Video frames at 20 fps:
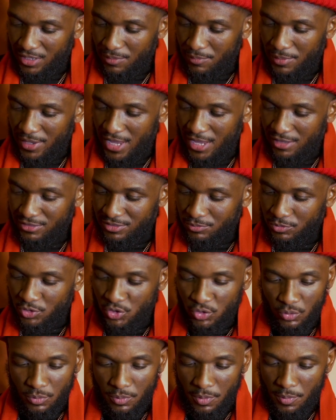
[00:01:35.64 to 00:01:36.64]
like it might have some
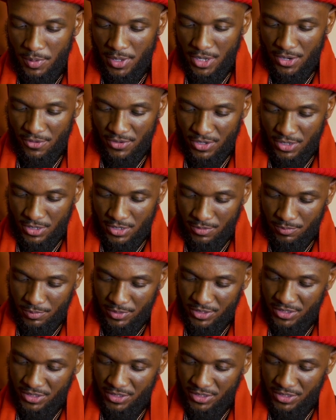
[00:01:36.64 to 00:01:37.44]
juniper berry in it,